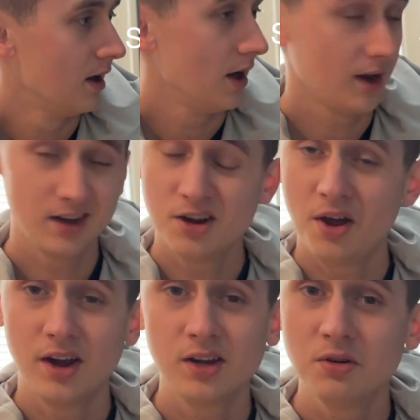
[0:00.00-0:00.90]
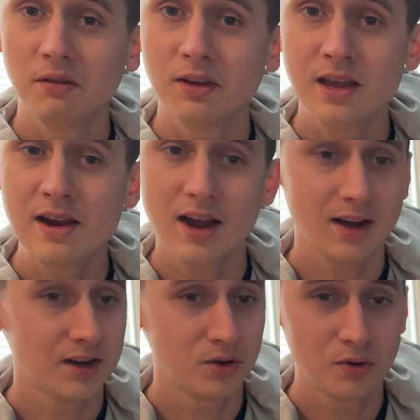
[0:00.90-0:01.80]
I didn't know how to do everything. I had
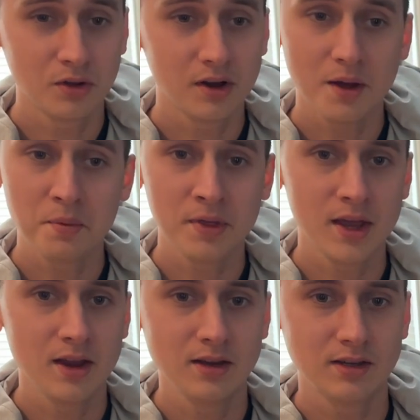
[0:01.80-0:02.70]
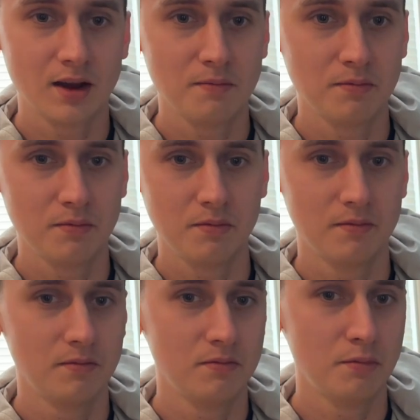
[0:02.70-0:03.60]
to Google a couple things. I'm
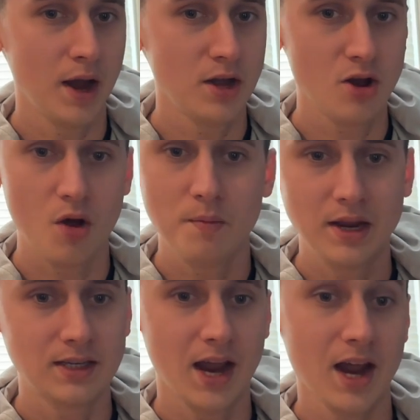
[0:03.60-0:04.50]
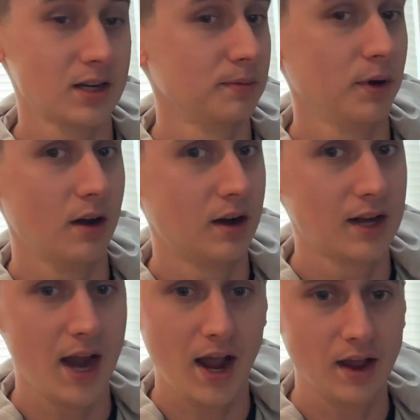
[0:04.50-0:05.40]
by no means an expert on
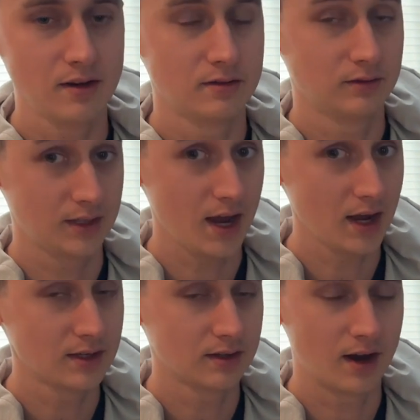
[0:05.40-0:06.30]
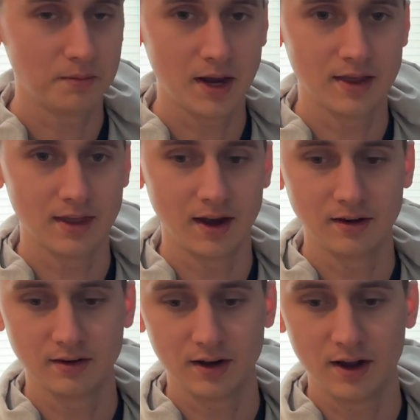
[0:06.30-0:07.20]
CAD yet. I'm getting
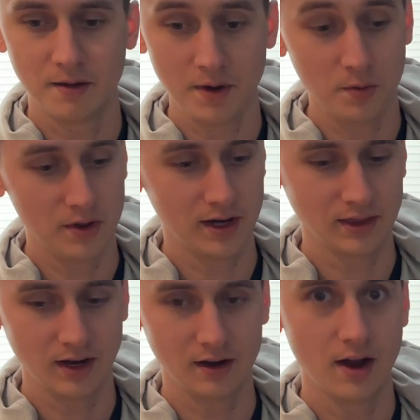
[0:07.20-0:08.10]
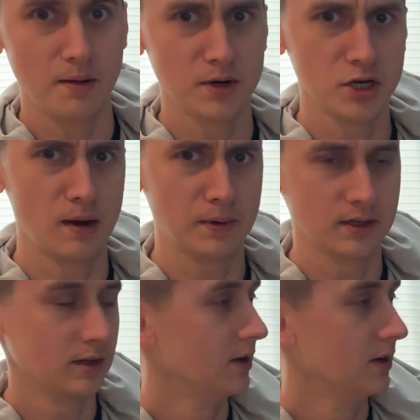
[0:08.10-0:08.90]
there. I will get there. I'm determined.